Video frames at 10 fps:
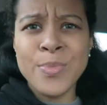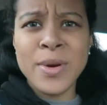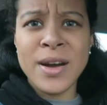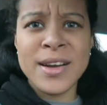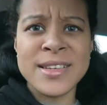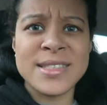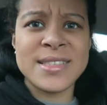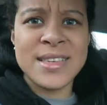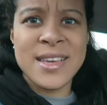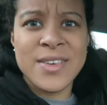But
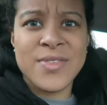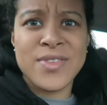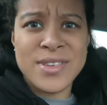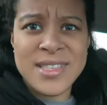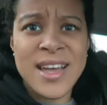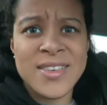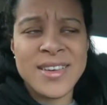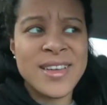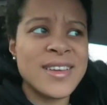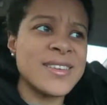for a
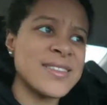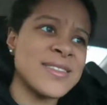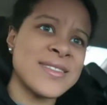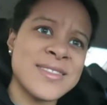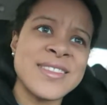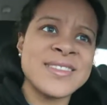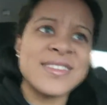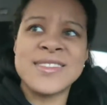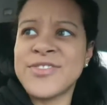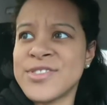Saturday, it's
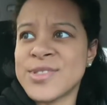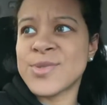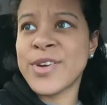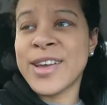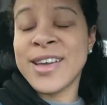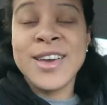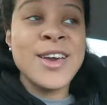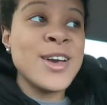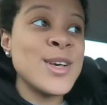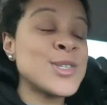a different story.
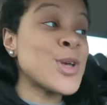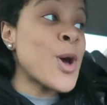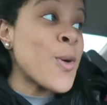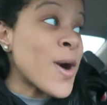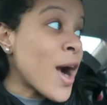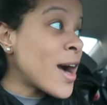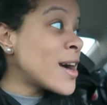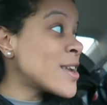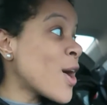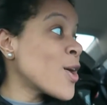So we're
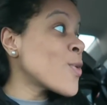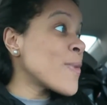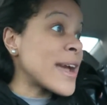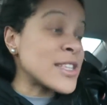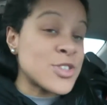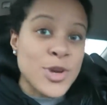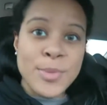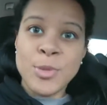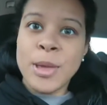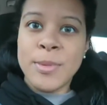on our way to
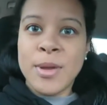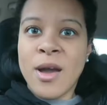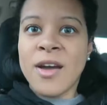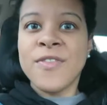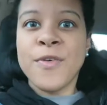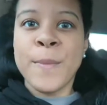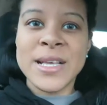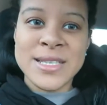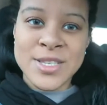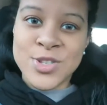drop the baby off.
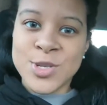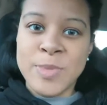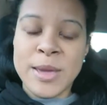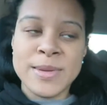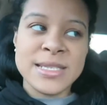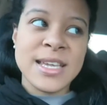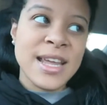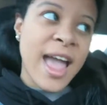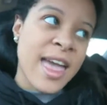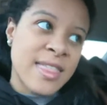My sister's
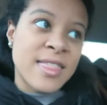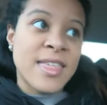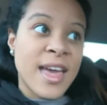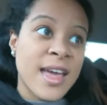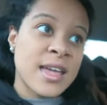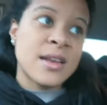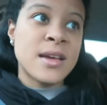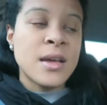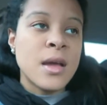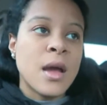babysitting and then
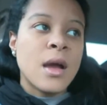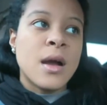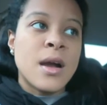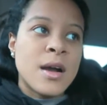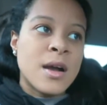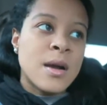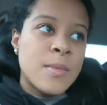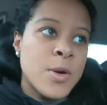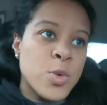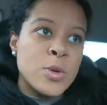
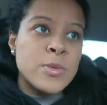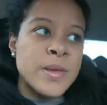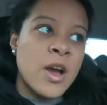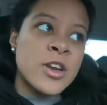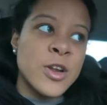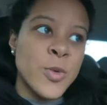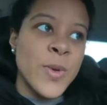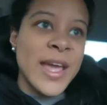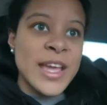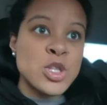um, we will be on our
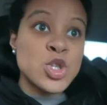way